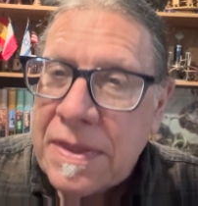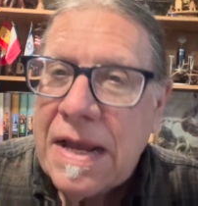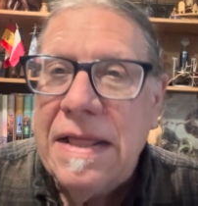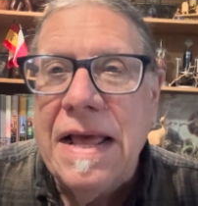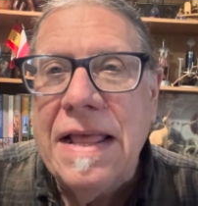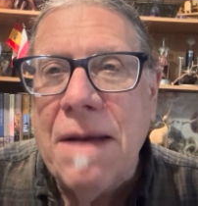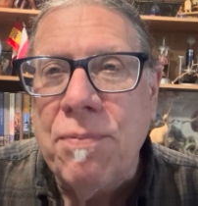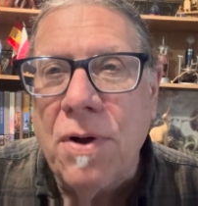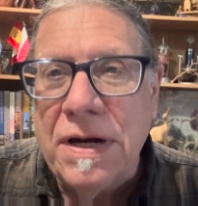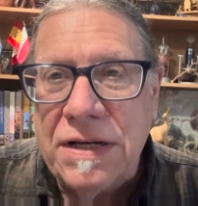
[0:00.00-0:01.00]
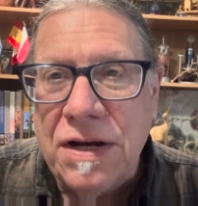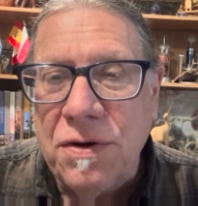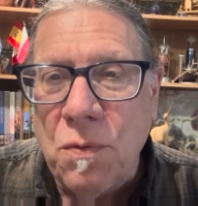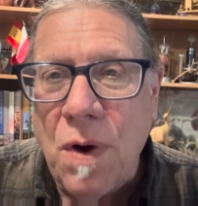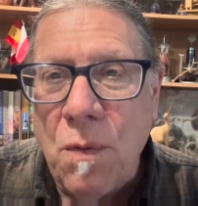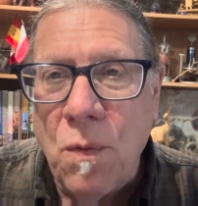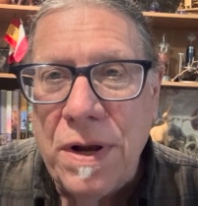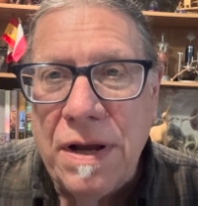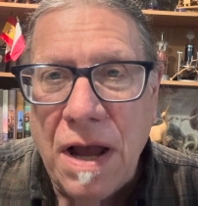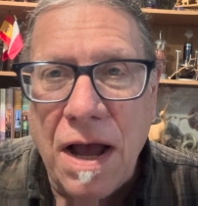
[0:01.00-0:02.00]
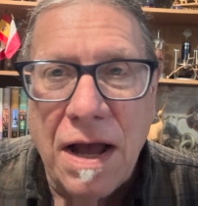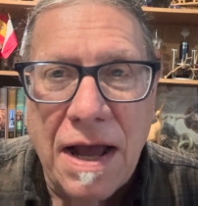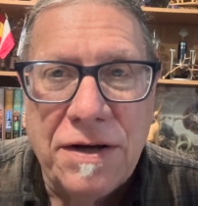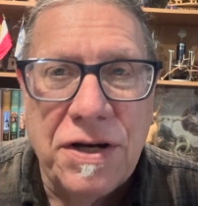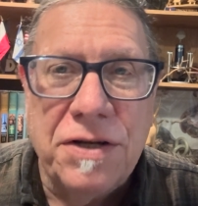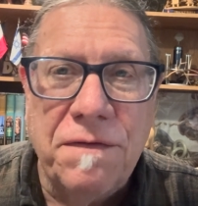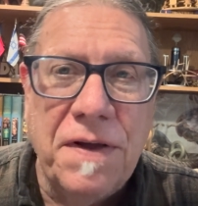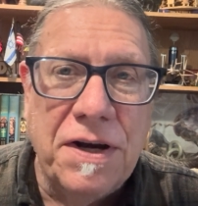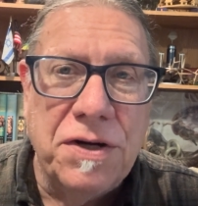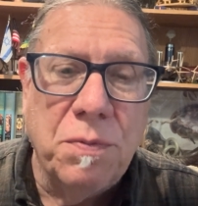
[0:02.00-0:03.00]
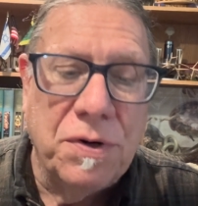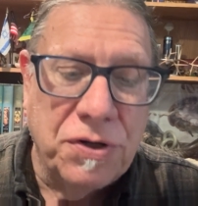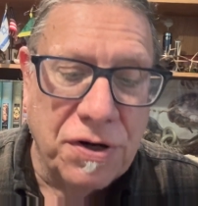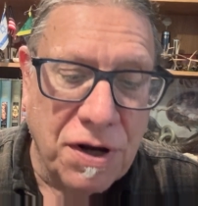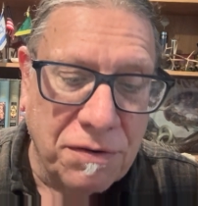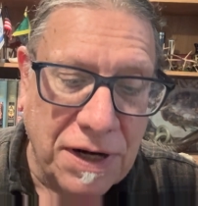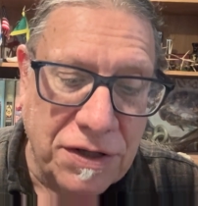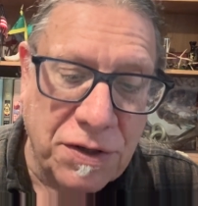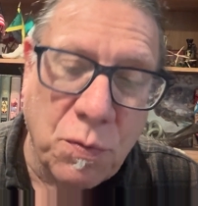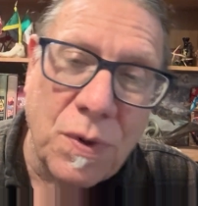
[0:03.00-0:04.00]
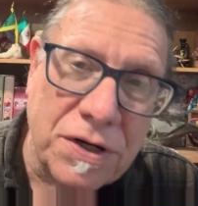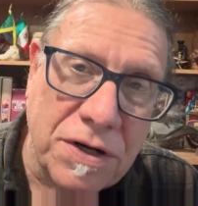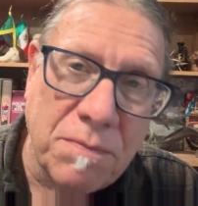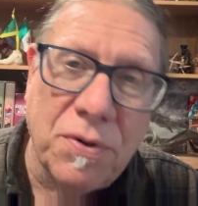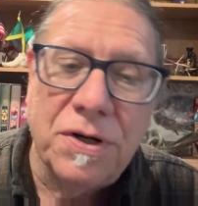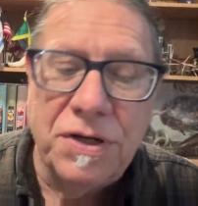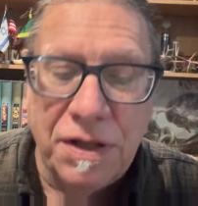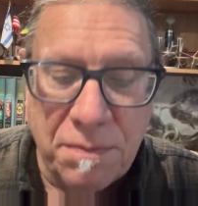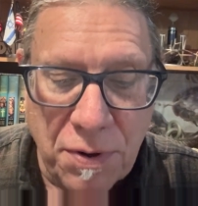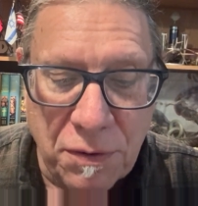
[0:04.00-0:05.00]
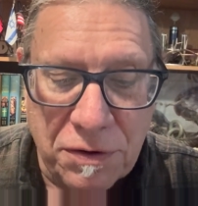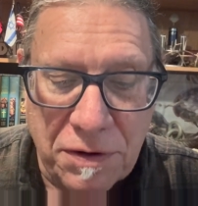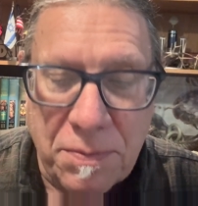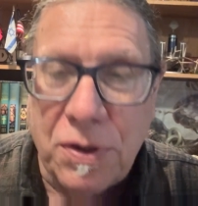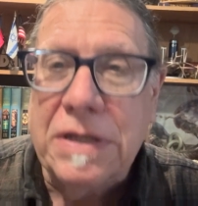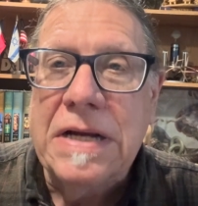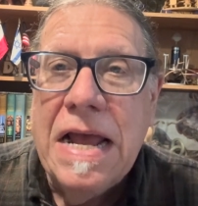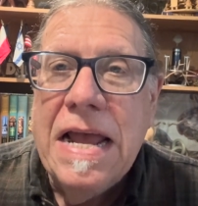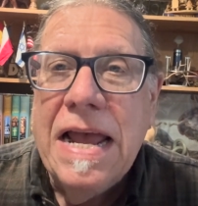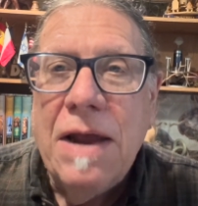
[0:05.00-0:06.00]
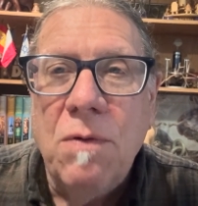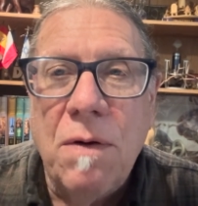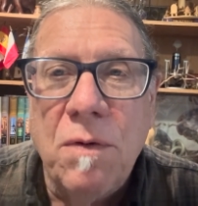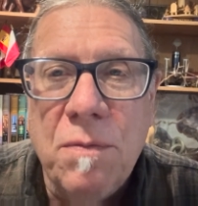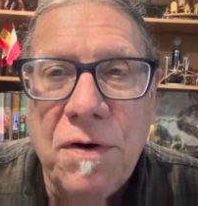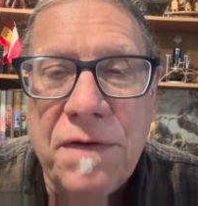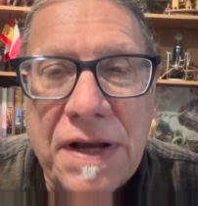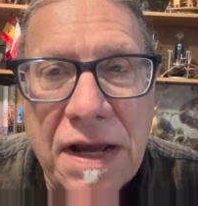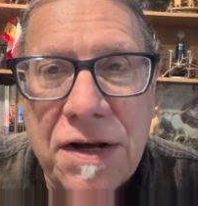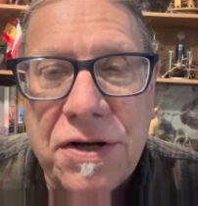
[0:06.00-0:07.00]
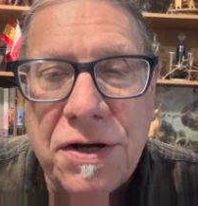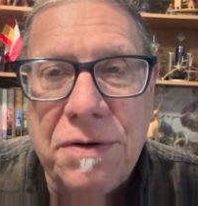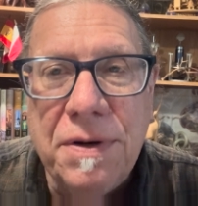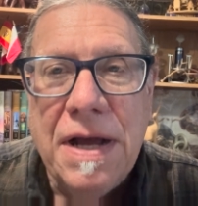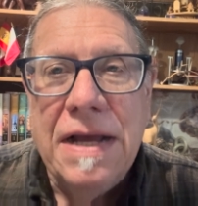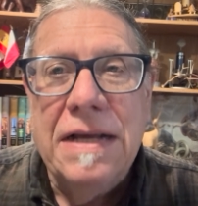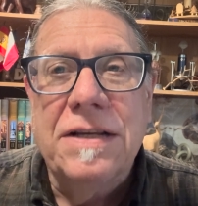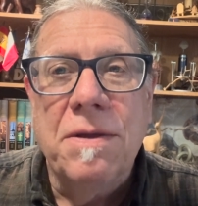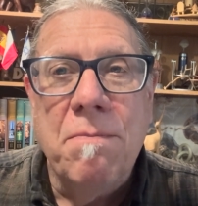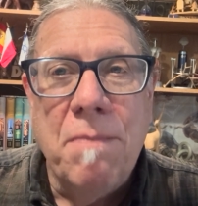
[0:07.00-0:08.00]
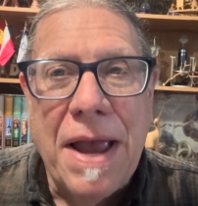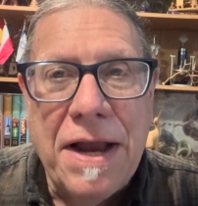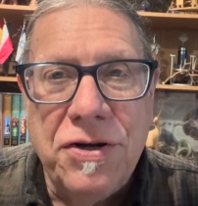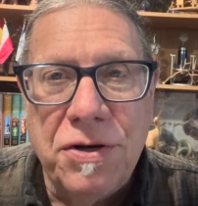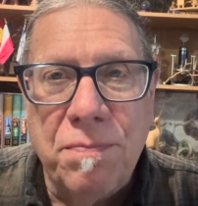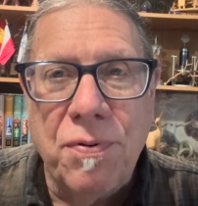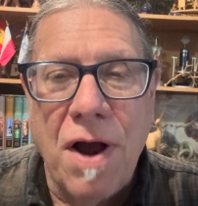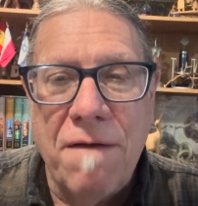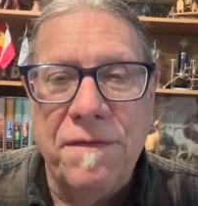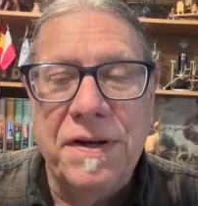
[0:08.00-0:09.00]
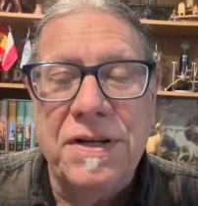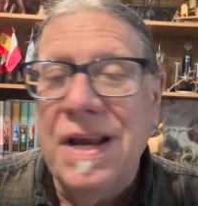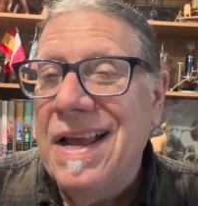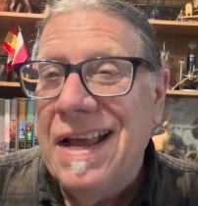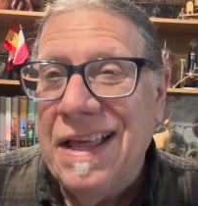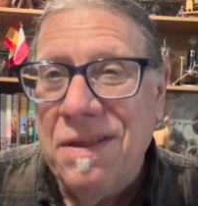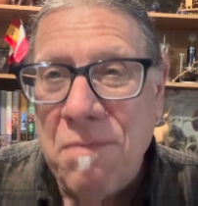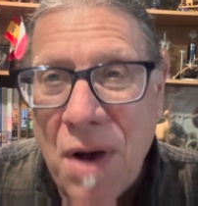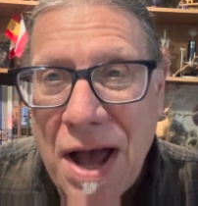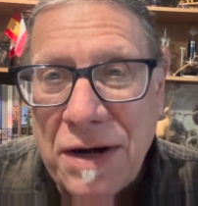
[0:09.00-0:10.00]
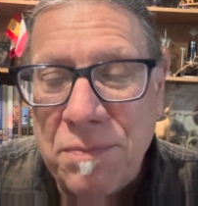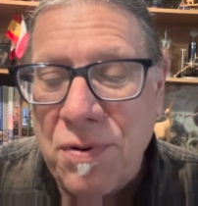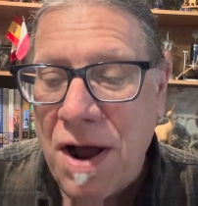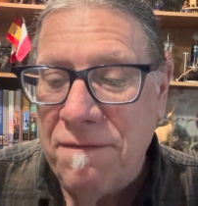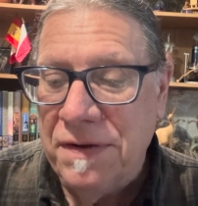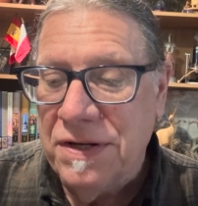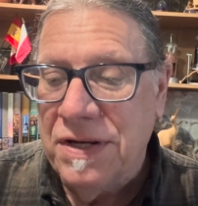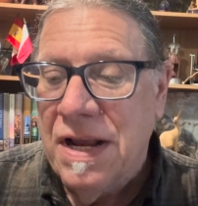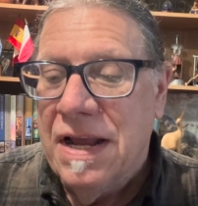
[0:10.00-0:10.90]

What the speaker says: And then that brought us into what we had just finished, which are known as the wisdom books and the poetry books. And what we're moving into is the major prophets and the minor prophets.